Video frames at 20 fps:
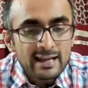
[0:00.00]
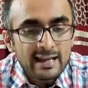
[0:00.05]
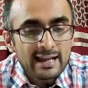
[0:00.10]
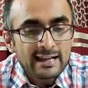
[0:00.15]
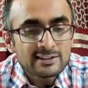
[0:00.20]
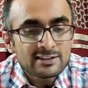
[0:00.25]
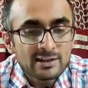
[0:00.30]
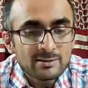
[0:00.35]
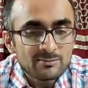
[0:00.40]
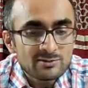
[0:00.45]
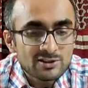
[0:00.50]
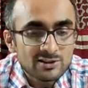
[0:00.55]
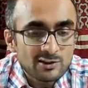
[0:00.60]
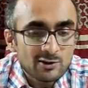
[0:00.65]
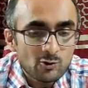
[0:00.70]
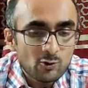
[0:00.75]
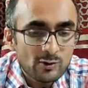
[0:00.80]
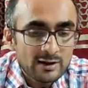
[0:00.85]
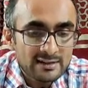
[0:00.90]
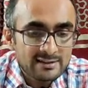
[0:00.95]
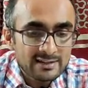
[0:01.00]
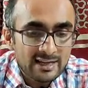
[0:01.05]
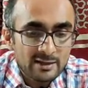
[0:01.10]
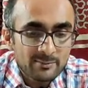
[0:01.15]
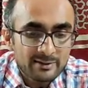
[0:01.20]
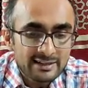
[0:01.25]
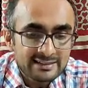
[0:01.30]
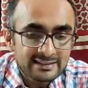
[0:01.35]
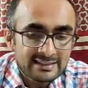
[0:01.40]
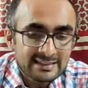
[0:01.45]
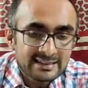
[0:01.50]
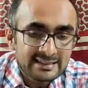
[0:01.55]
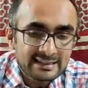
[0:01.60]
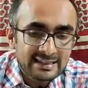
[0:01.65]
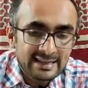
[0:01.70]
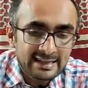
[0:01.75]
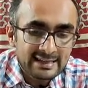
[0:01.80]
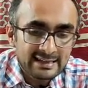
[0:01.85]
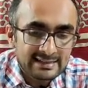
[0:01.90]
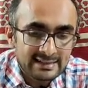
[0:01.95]
HMG coenzyme A
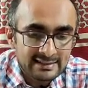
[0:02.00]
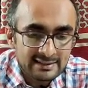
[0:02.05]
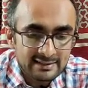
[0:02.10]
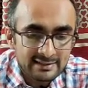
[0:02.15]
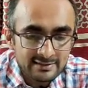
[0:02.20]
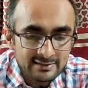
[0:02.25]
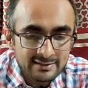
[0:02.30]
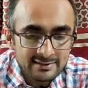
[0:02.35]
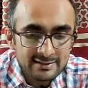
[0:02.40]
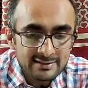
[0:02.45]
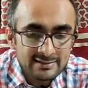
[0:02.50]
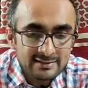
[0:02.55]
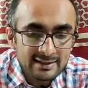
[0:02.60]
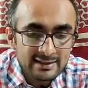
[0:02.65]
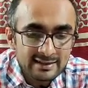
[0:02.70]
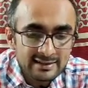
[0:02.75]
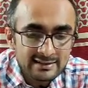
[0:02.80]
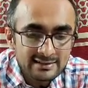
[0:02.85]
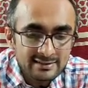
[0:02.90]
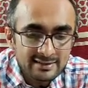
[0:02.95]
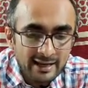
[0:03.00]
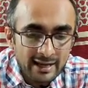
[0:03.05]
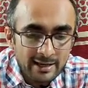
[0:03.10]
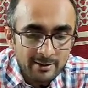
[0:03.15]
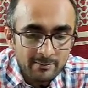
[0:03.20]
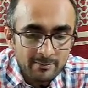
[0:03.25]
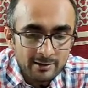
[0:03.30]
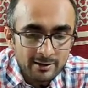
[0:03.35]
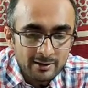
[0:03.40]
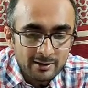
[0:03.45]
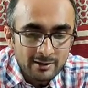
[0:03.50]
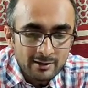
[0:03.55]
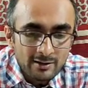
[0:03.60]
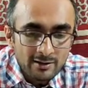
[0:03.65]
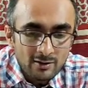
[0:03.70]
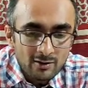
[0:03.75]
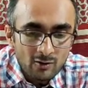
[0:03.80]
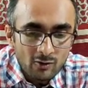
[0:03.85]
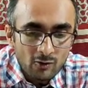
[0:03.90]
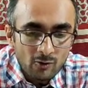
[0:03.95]
synthase, this is an enzyme
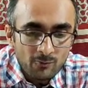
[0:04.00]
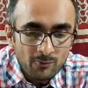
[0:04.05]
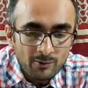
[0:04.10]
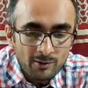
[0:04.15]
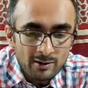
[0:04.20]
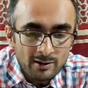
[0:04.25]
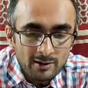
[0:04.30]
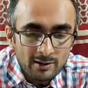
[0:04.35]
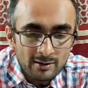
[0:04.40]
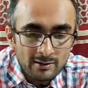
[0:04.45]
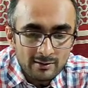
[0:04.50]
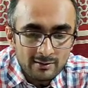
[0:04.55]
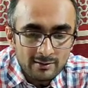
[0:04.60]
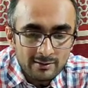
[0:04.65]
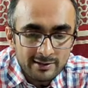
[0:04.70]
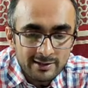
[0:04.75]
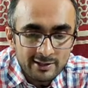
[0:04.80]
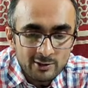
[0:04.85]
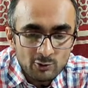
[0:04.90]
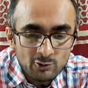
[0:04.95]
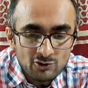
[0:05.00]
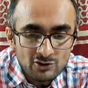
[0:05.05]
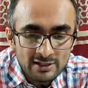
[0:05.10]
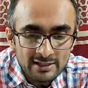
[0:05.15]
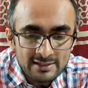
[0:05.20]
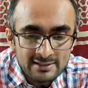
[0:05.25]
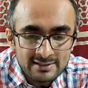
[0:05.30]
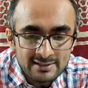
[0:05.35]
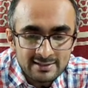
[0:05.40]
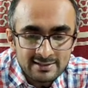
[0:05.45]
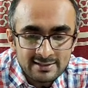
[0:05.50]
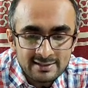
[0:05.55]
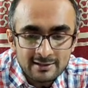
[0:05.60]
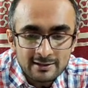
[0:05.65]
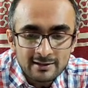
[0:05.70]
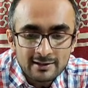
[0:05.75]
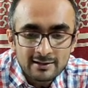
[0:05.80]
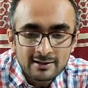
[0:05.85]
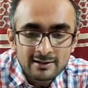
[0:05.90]
of ketogenesis.